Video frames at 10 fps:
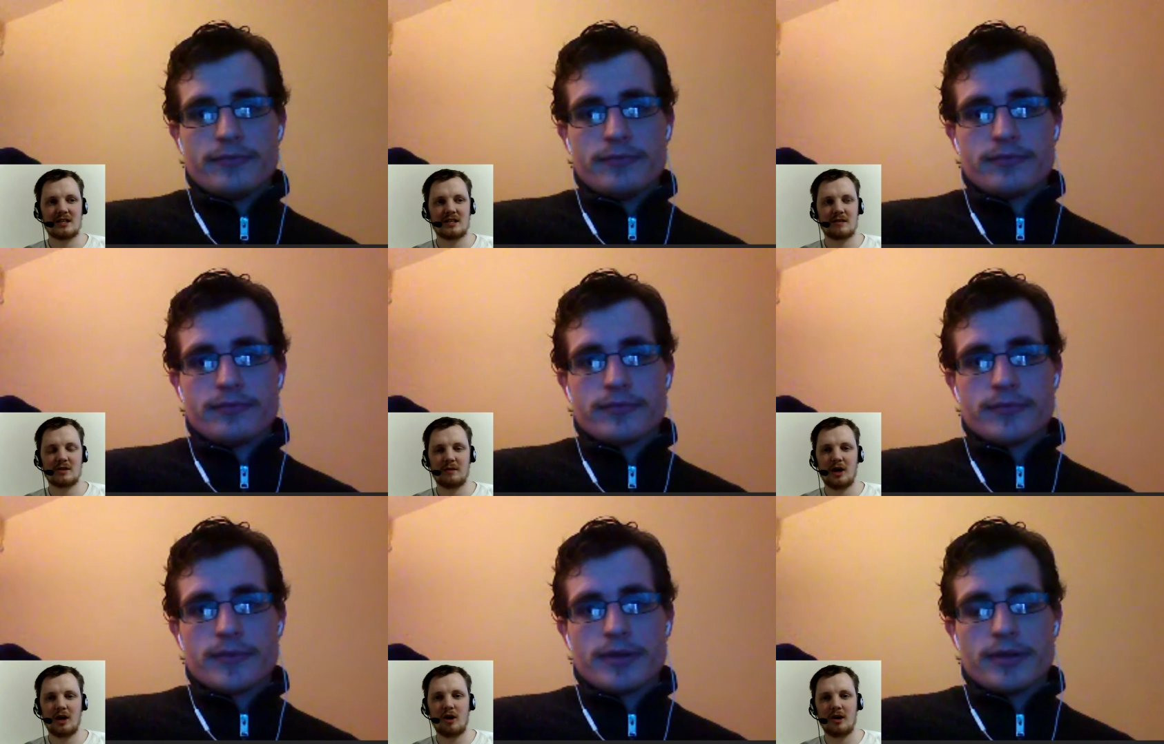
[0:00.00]
Speaker 1: have something
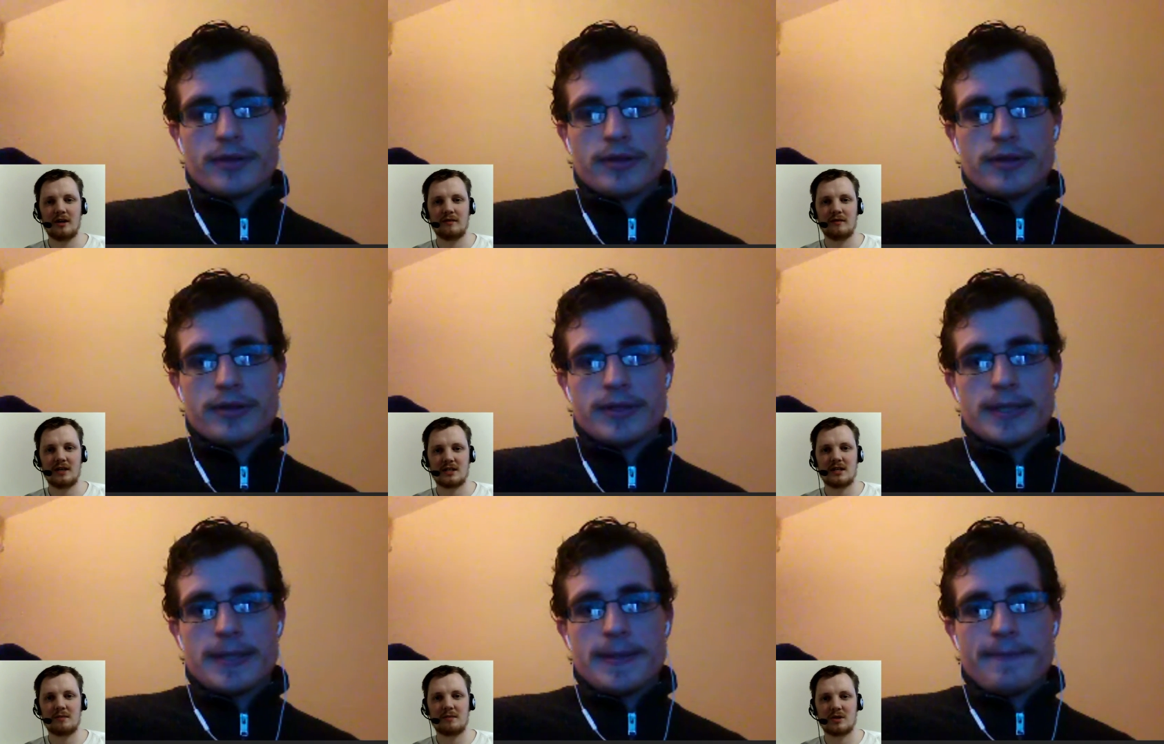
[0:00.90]
hot in the first
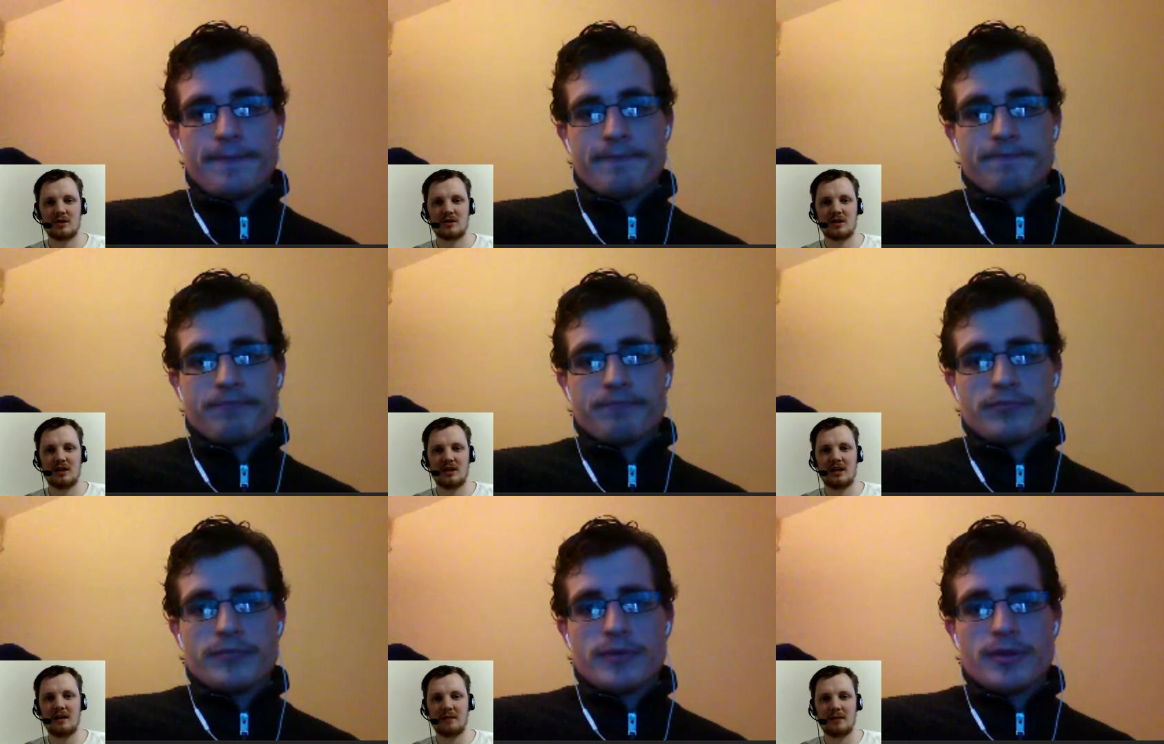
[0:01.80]
episode to kind of get
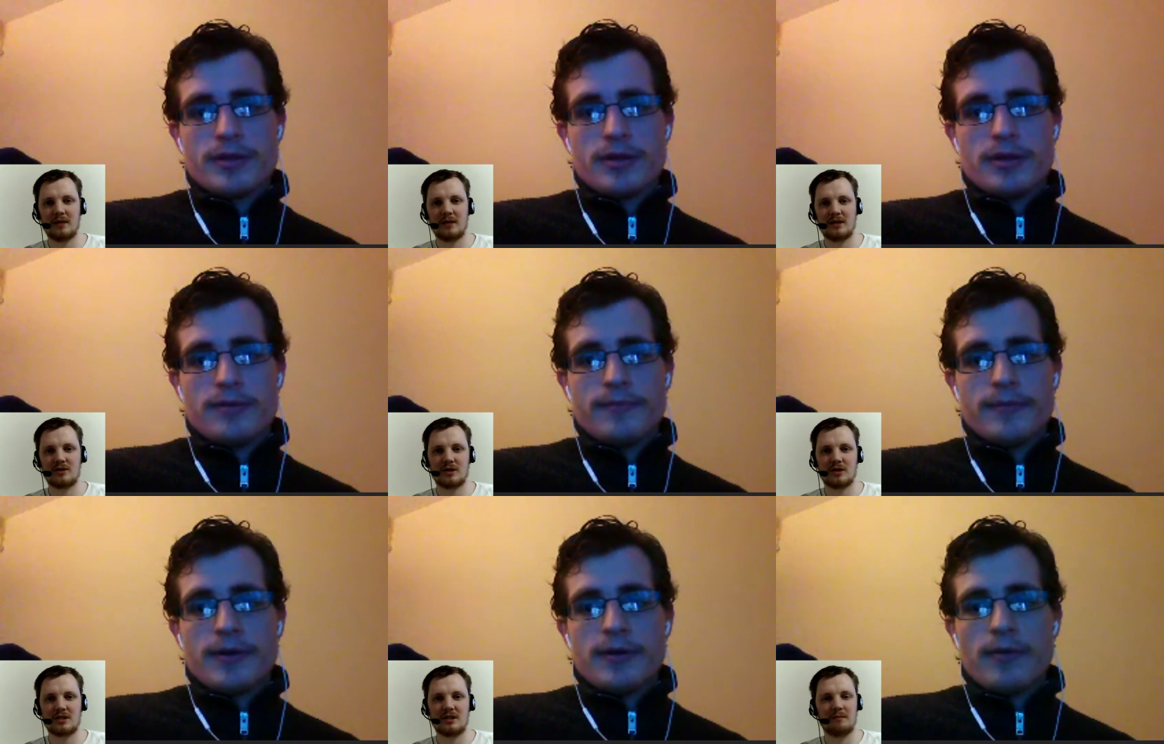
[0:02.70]
people interested.
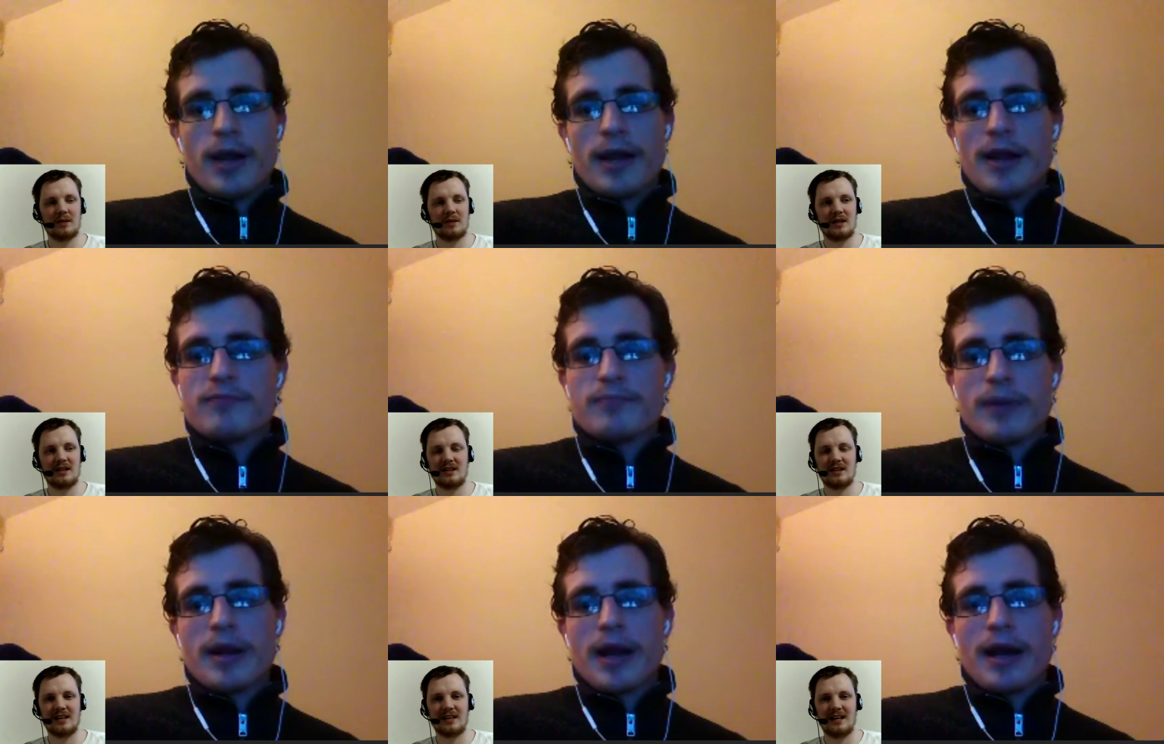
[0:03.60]
Speaker 2: But right, they have, didn't
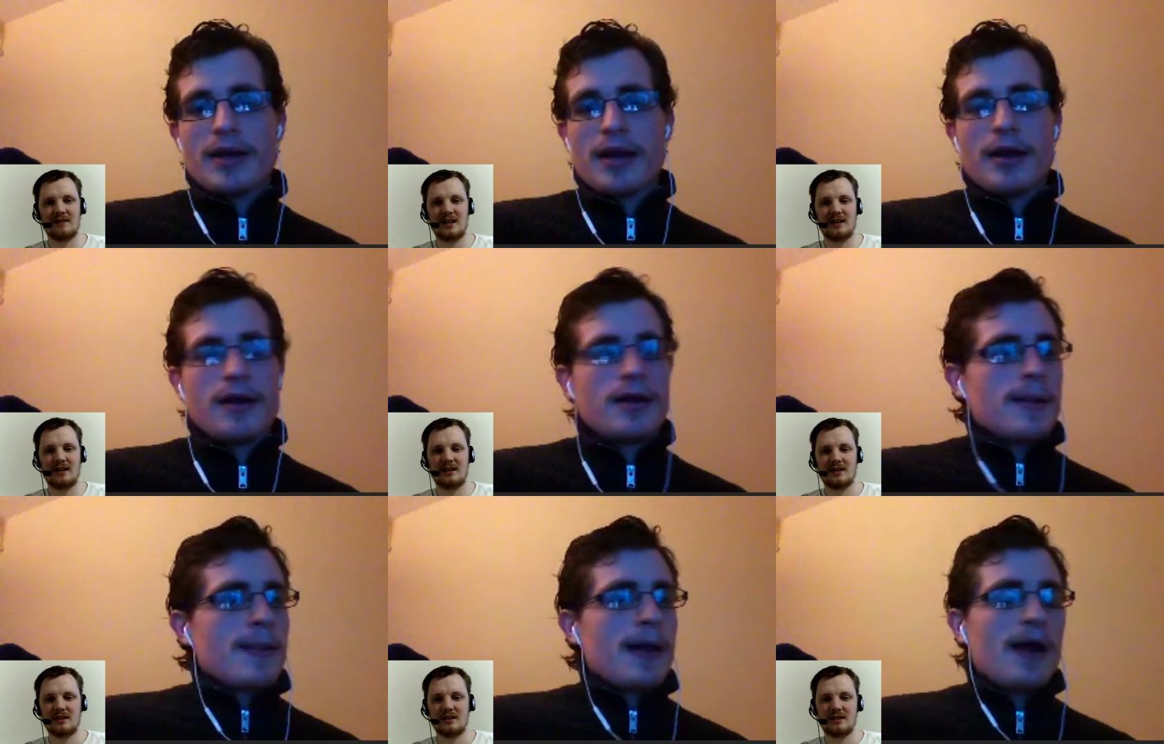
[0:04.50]
really and, have that.
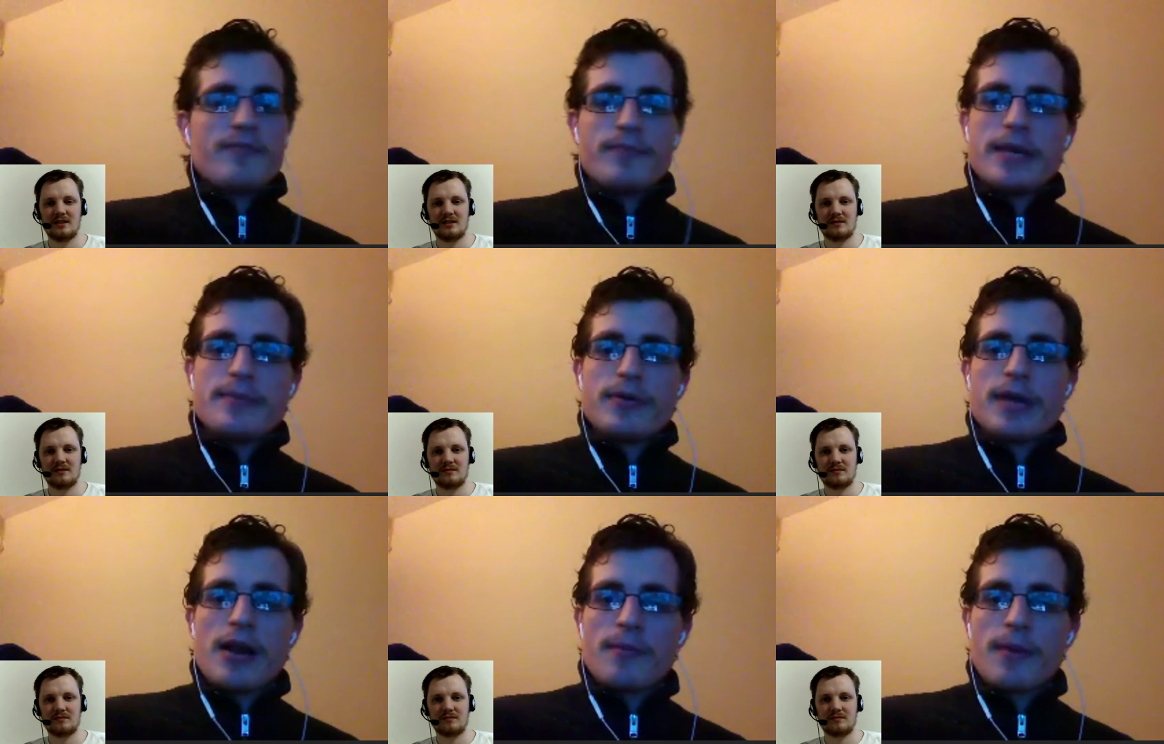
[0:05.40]
Have people care
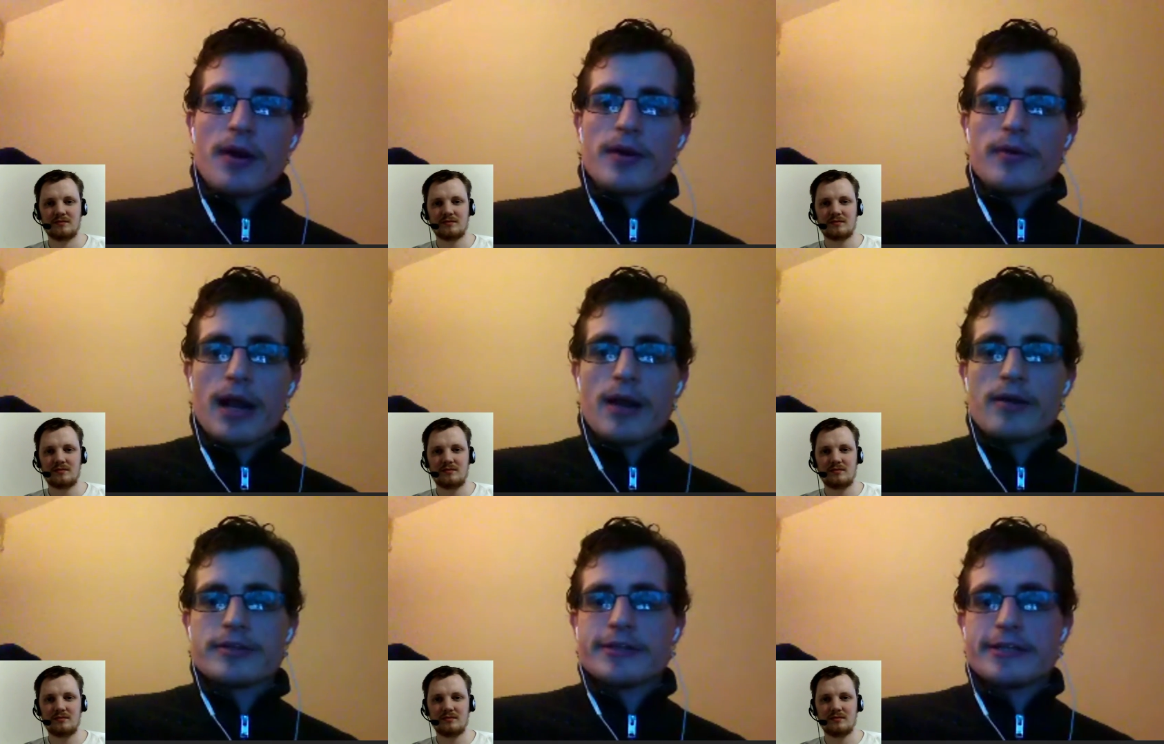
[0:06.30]
about your
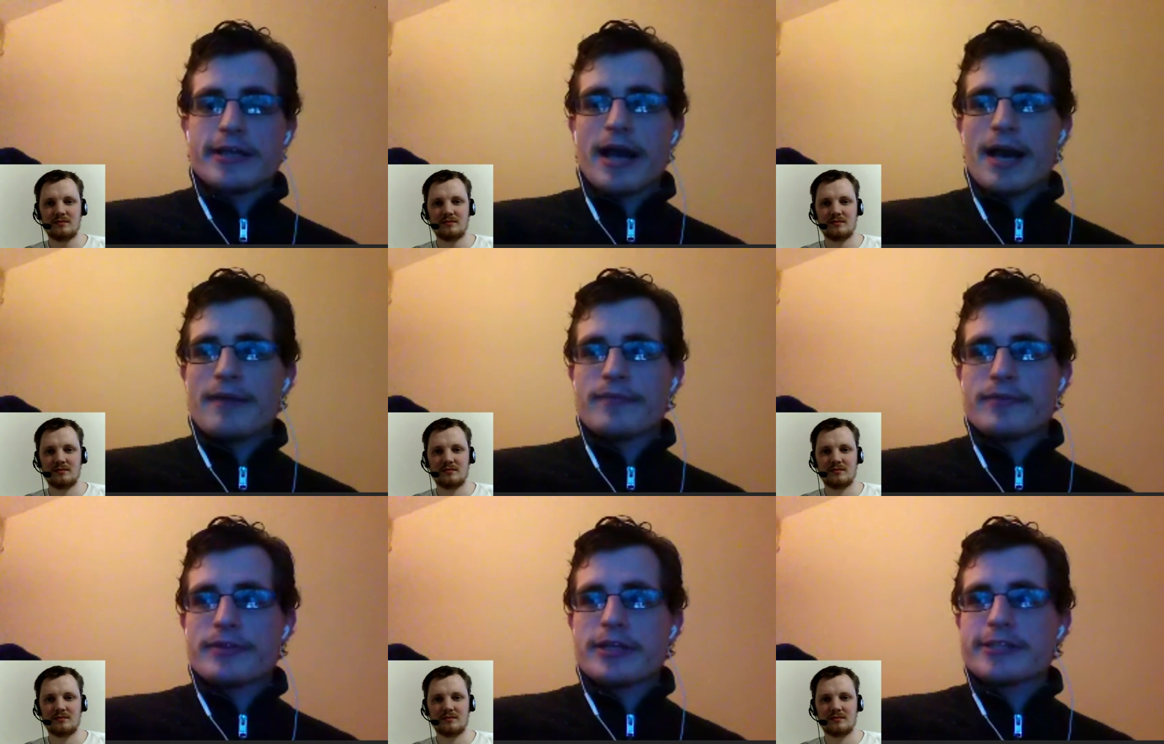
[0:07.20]
characters?
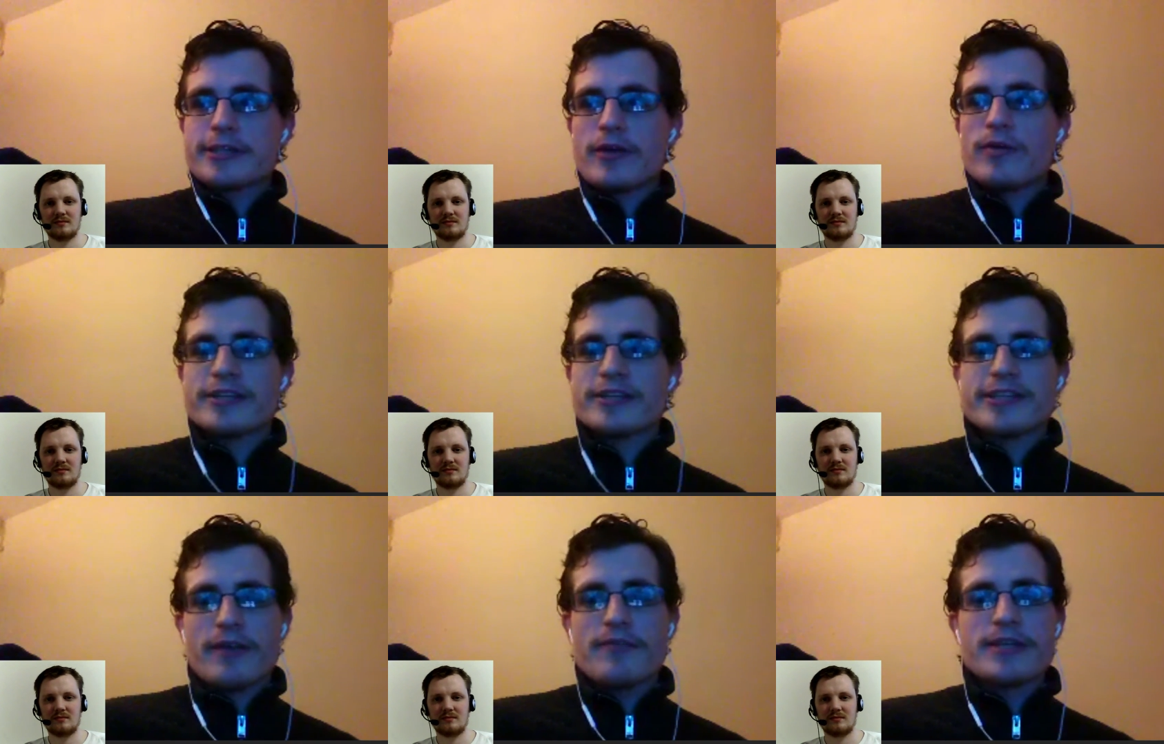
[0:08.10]
There's so there's
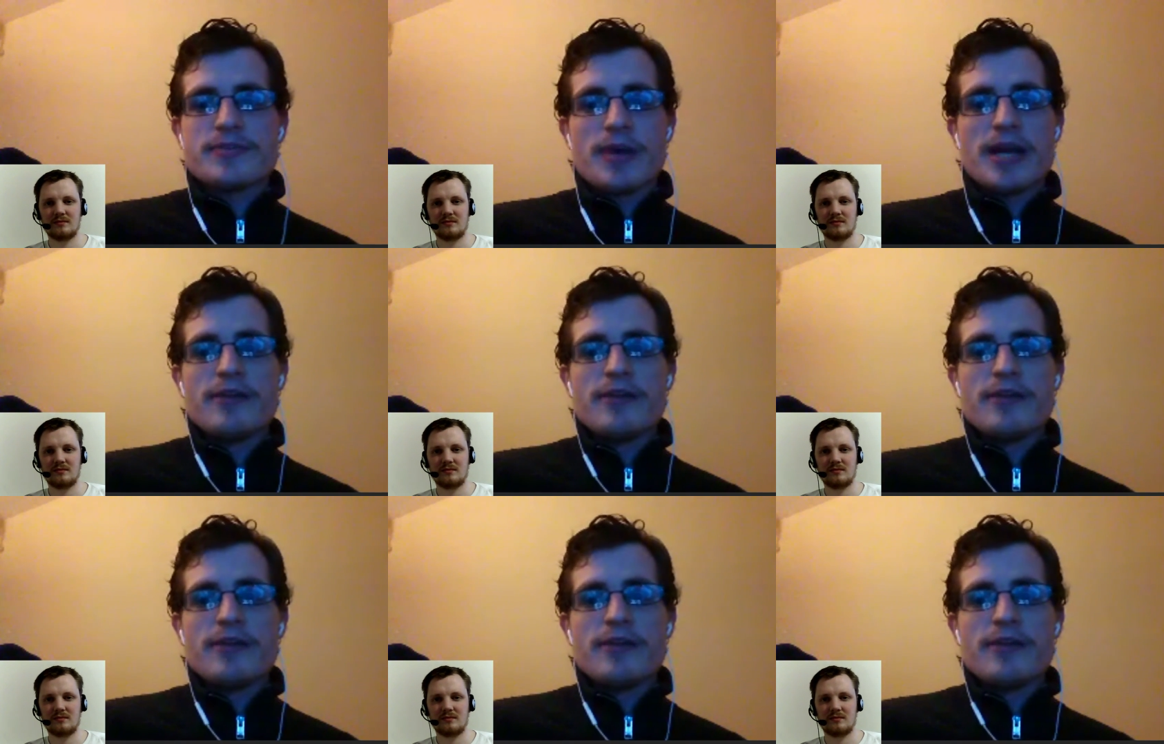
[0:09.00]
nothing to any of